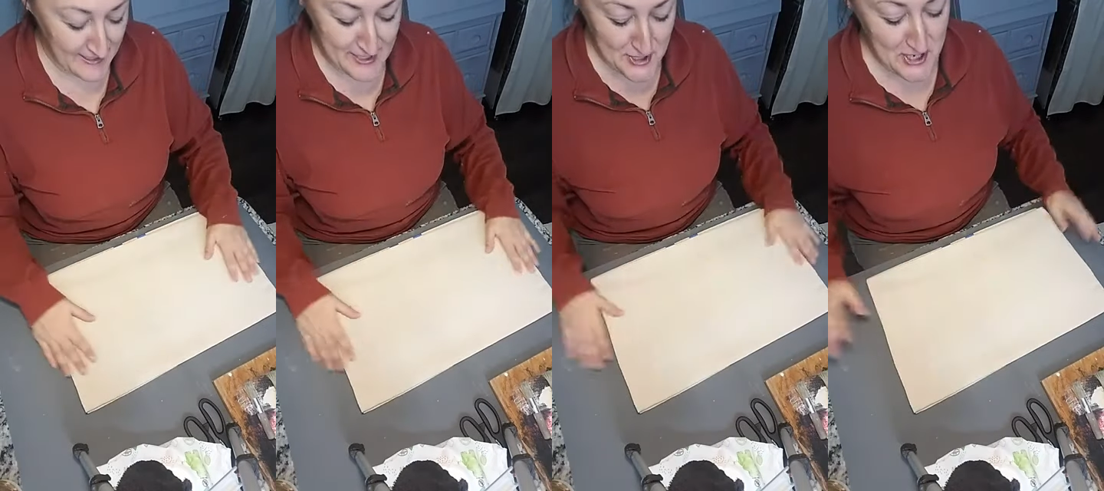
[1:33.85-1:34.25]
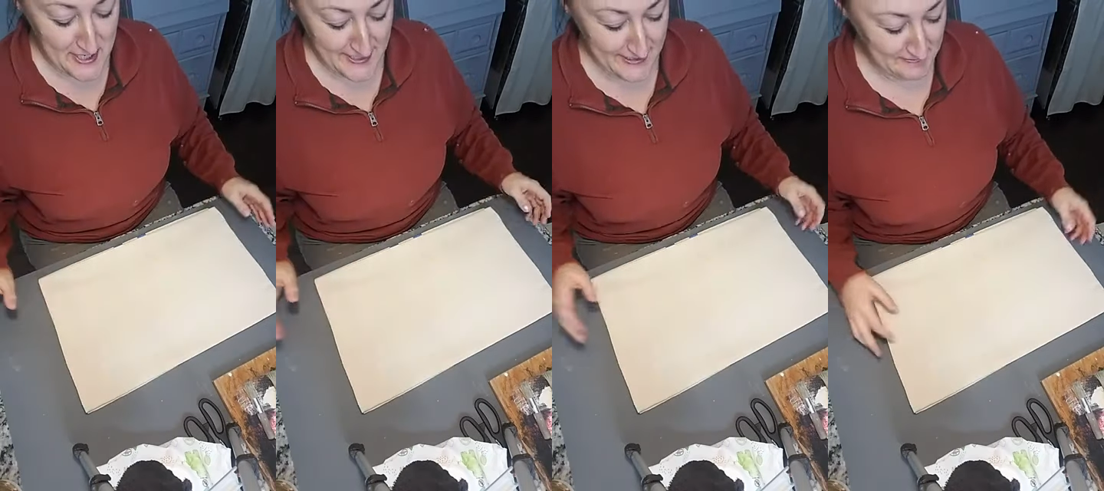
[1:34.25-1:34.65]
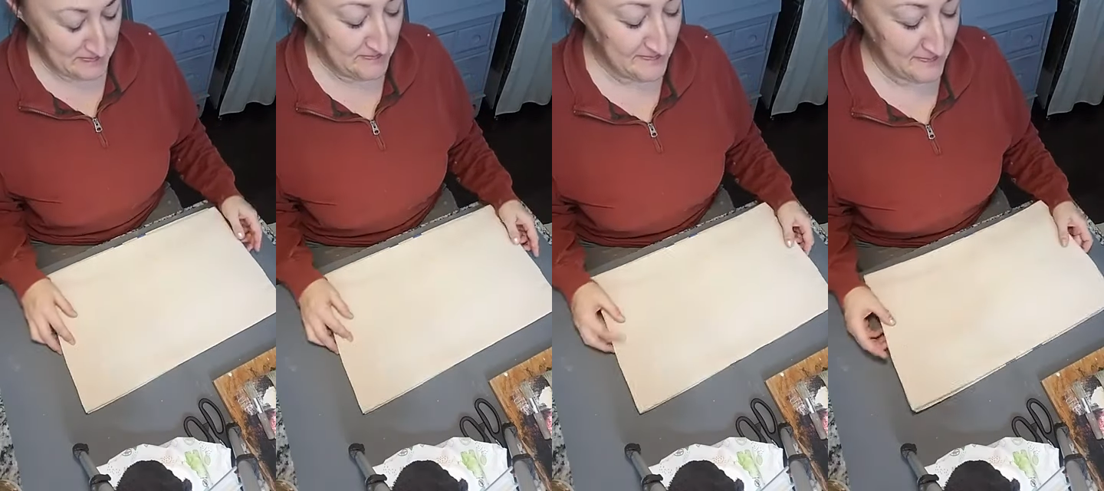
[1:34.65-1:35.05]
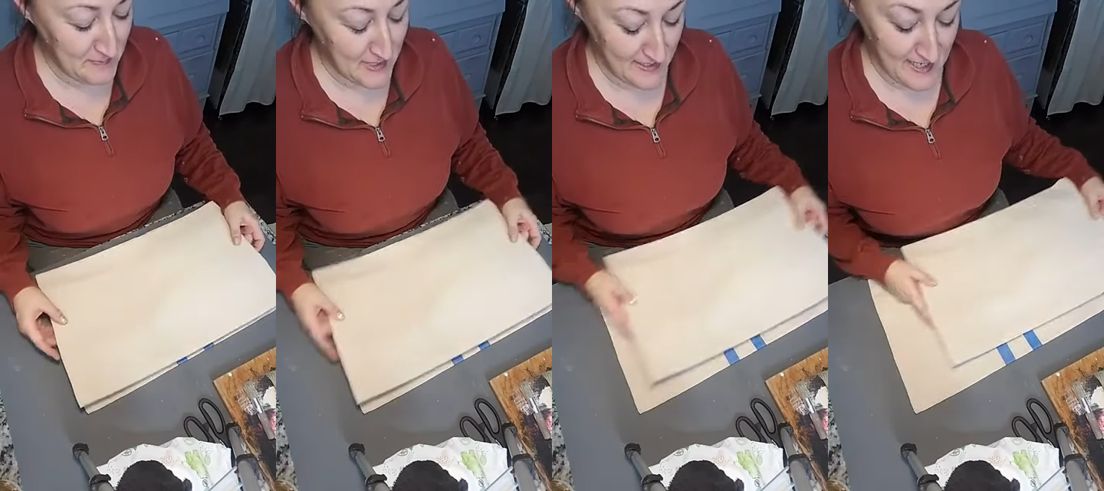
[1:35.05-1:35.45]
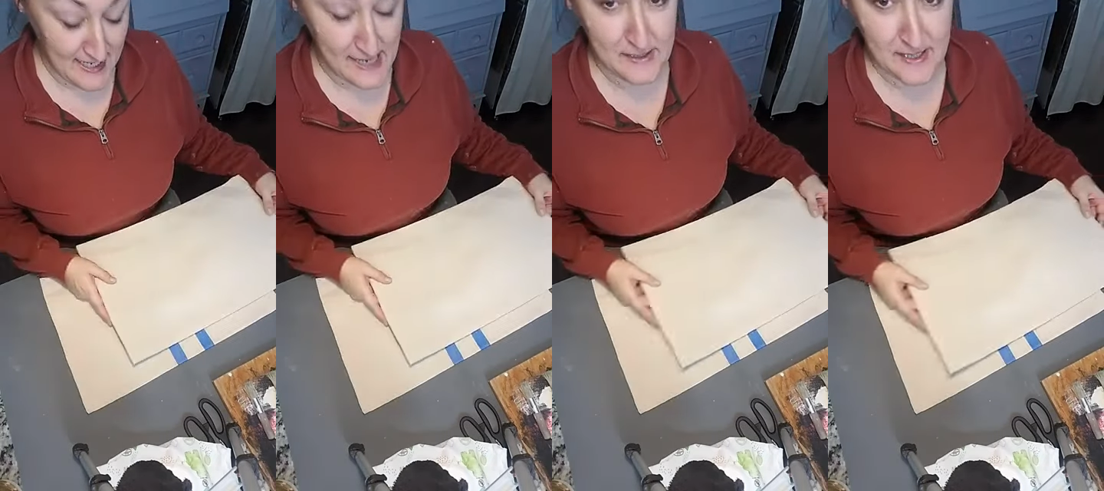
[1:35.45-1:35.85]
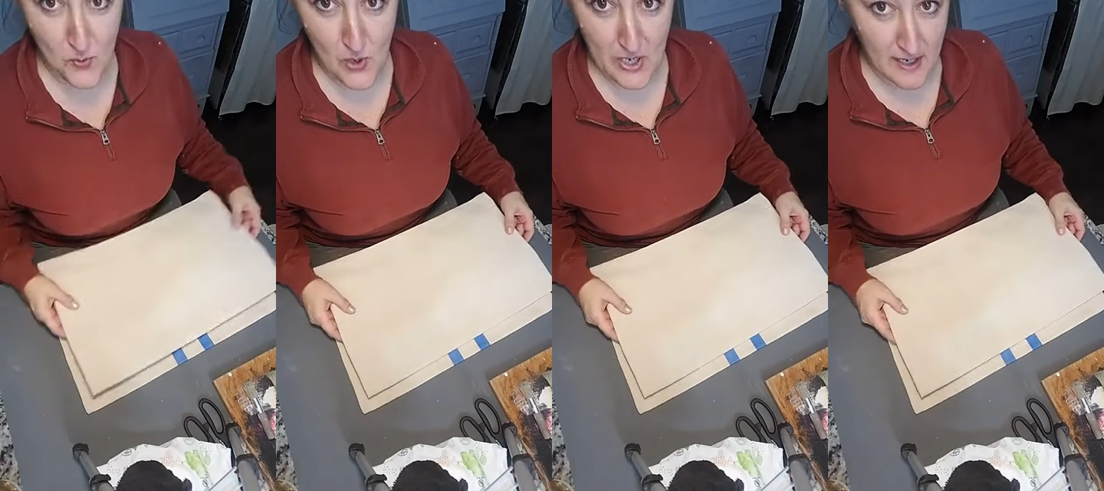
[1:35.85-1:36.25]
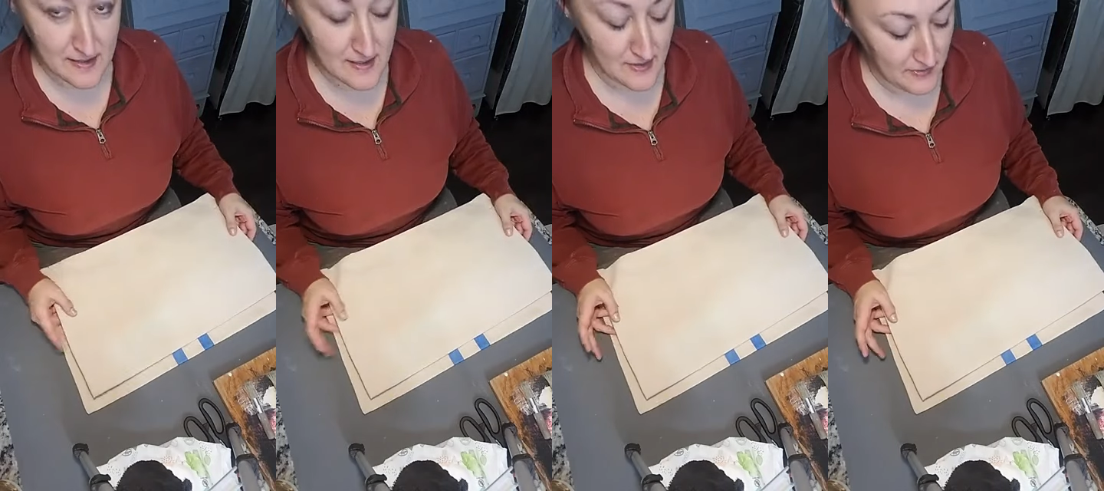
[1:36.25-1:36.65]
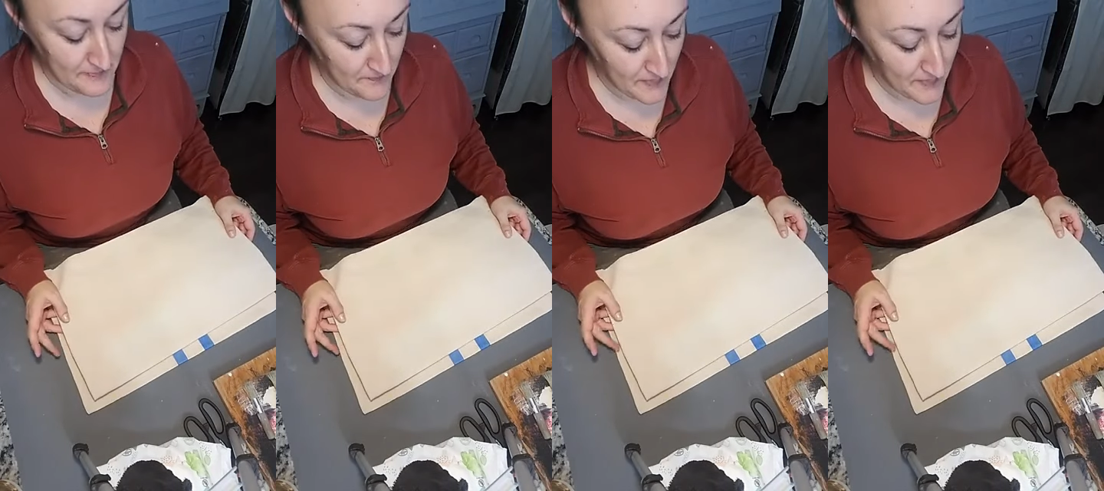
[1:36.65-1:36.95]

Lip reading: I tried, but hey, now I know what not to do.